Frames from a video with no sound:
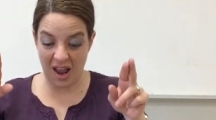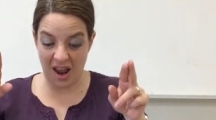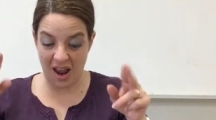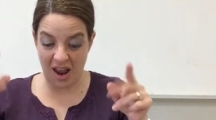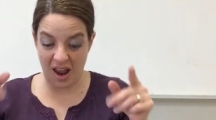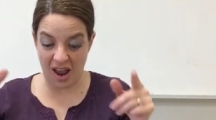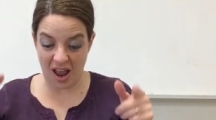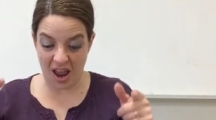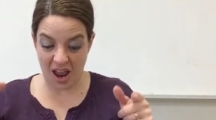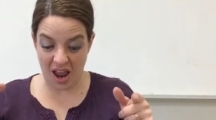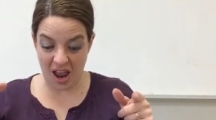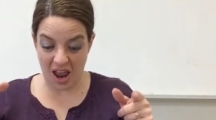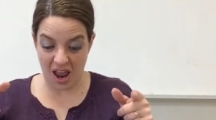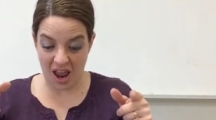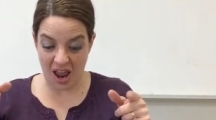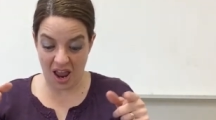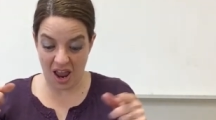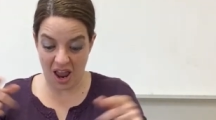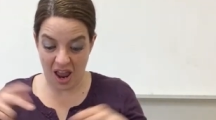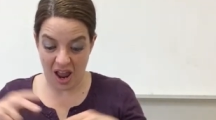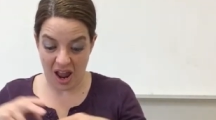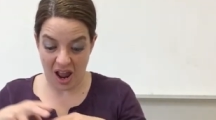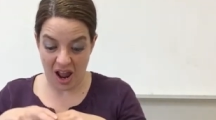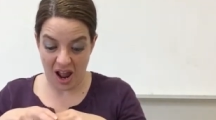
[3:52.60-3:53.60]

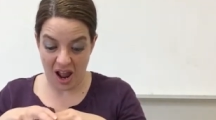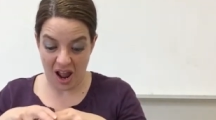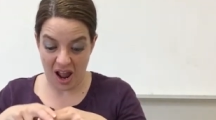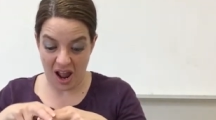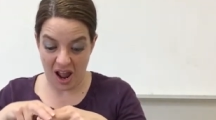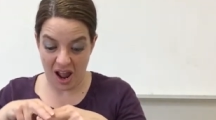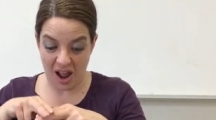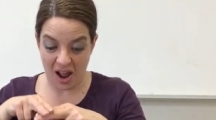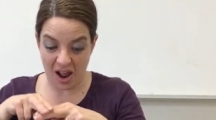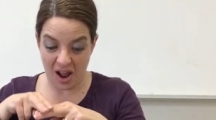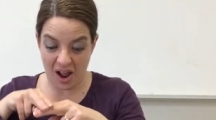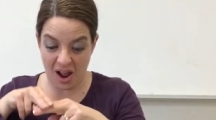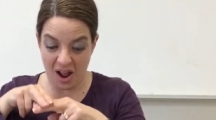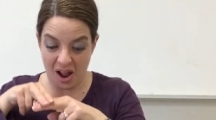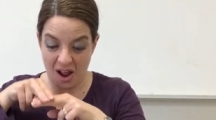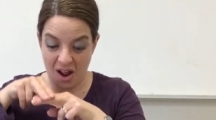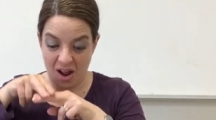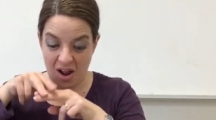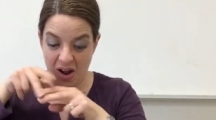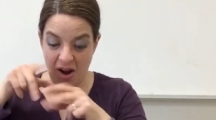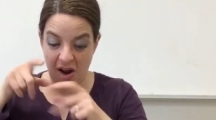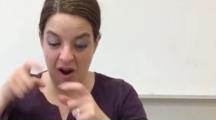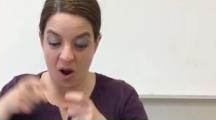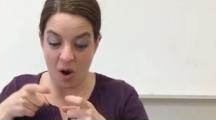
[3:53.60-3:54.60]
suddenly
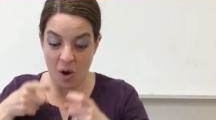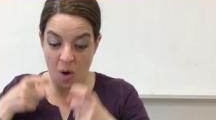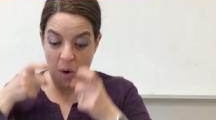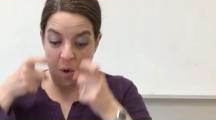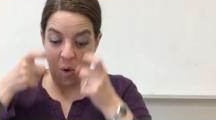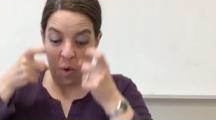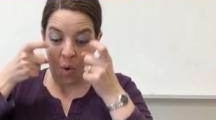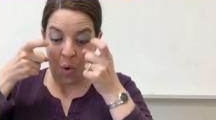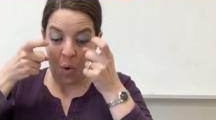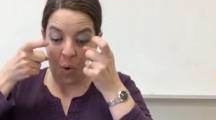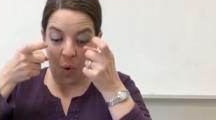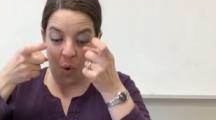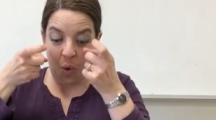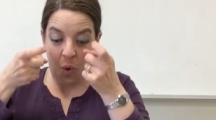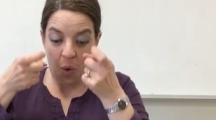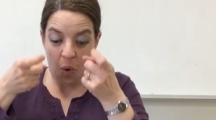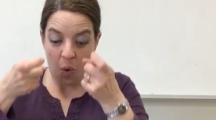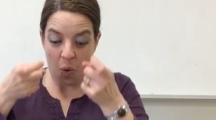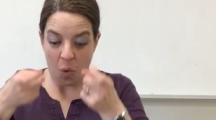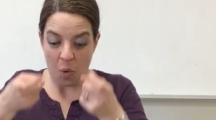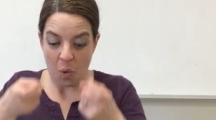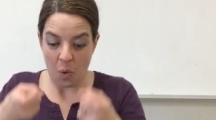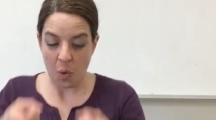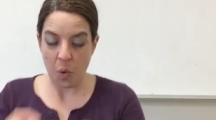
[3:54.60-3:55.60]
you go off the
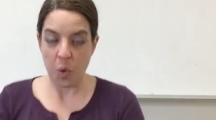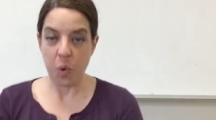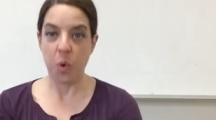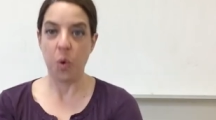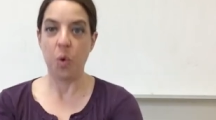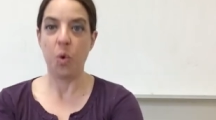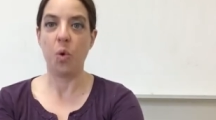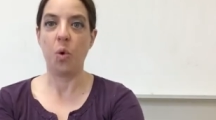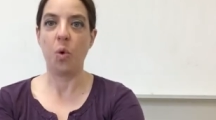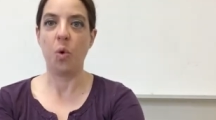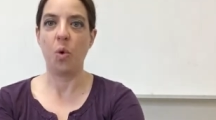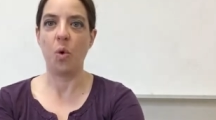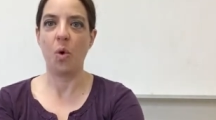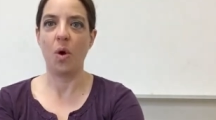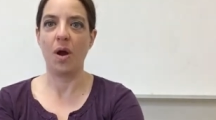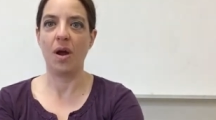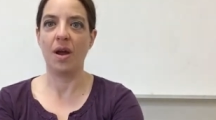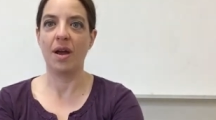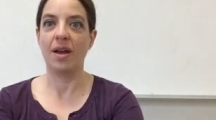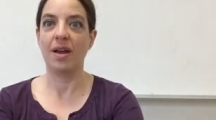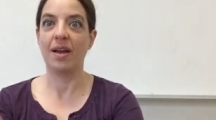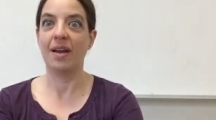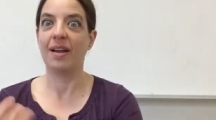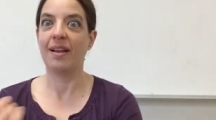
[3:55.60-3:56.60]
top
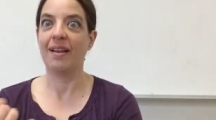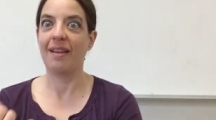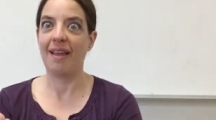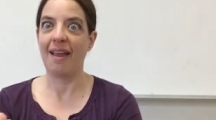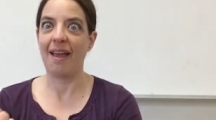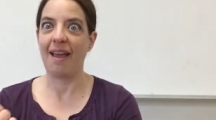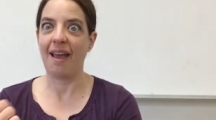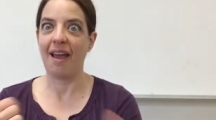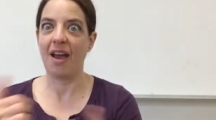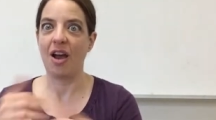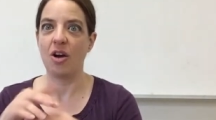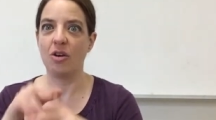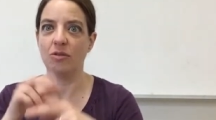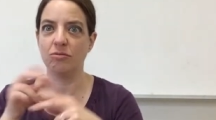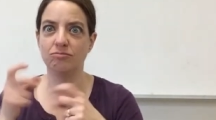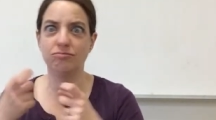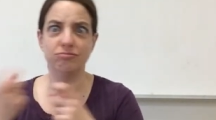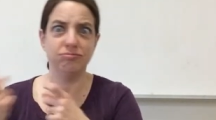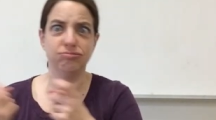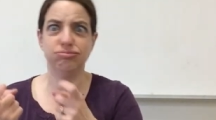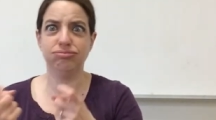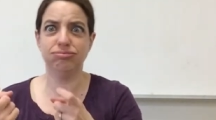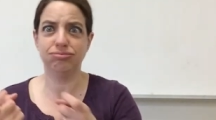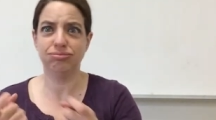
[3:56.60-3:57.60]
and you're headed down the
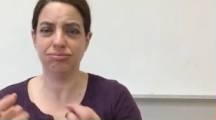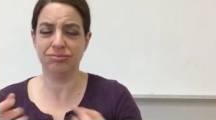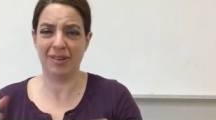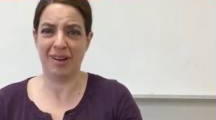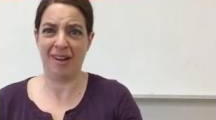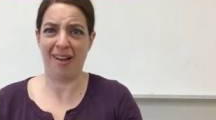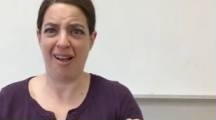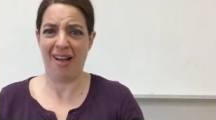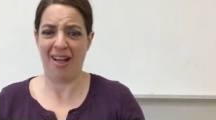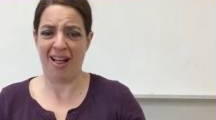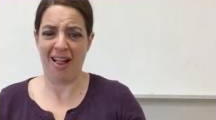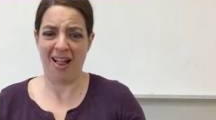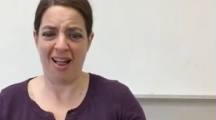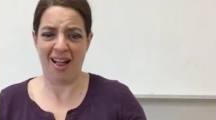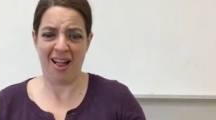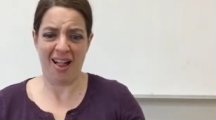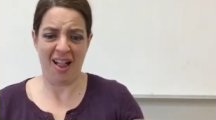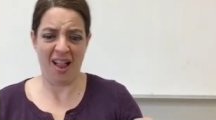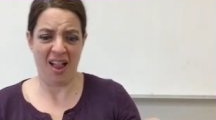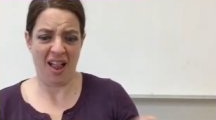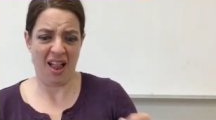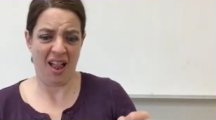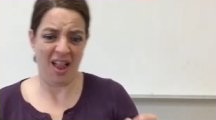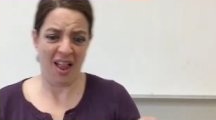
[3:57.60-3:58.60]
mountain.
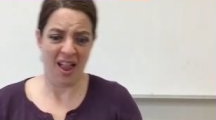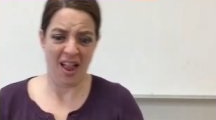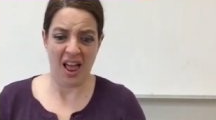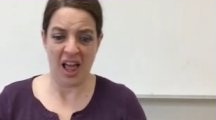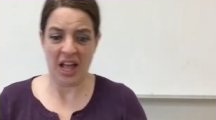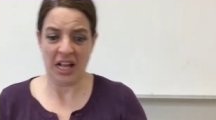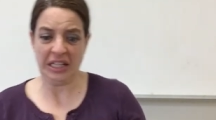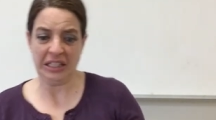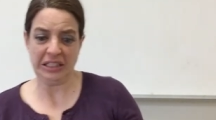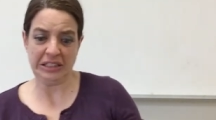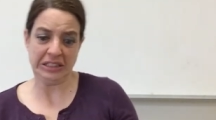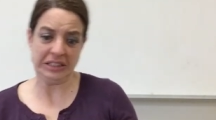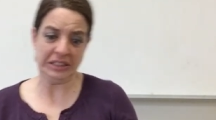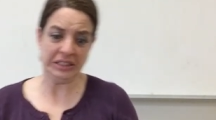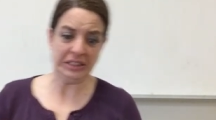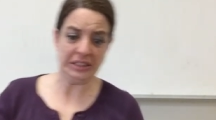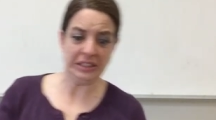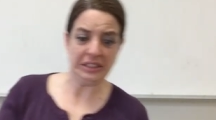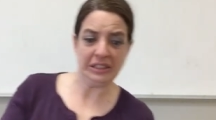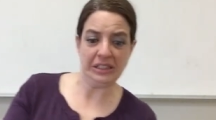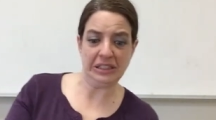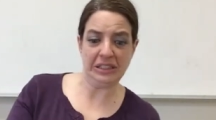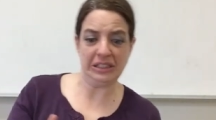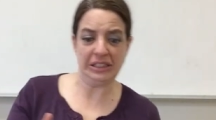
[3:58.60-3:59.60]
Now it's an action. You're
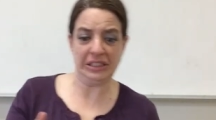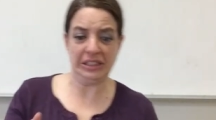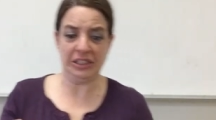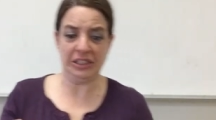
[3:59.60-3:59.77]
trying to stay